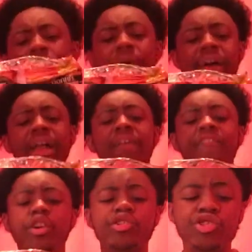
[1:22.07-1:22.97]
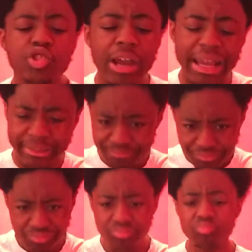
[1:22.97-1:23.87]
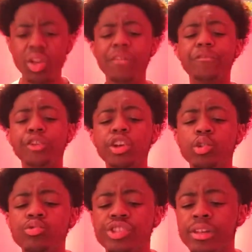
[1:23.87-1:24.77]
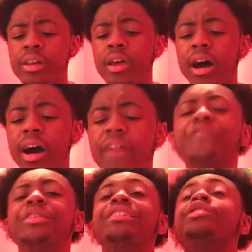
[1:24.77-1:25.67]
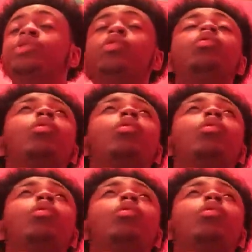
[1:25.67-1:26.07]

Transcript: it, man. First track, Free Gucci, uh, Free Gu,